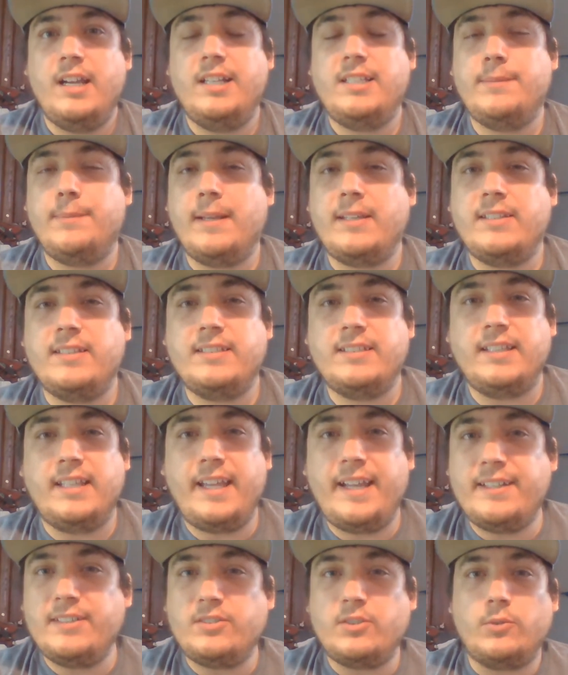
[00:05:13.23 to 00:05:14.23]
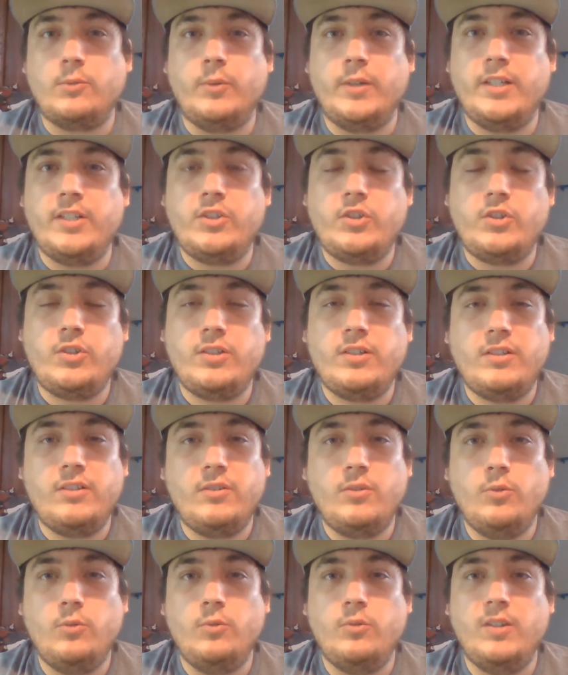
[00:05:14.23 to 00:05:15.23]
It's about this Lancer witch
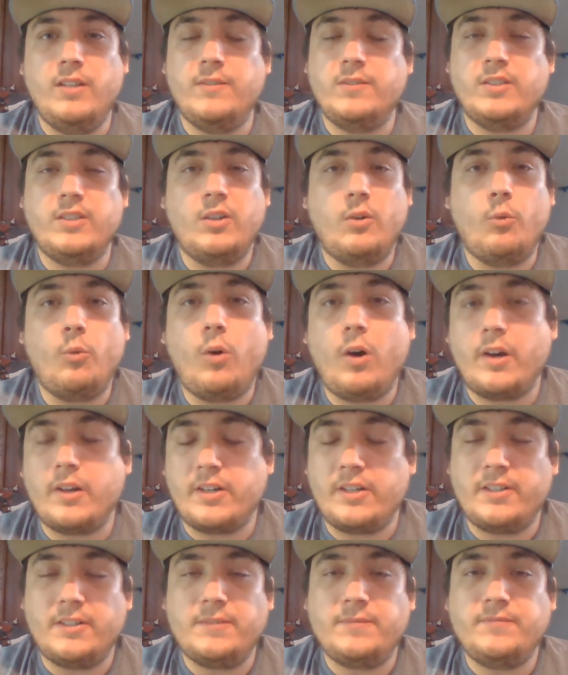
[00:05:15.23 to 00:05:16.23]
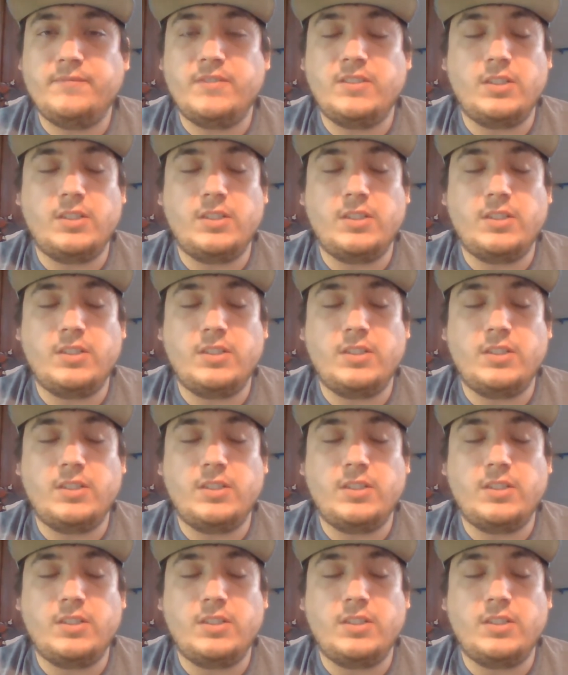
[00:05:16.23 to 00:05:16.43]
who lives in the water.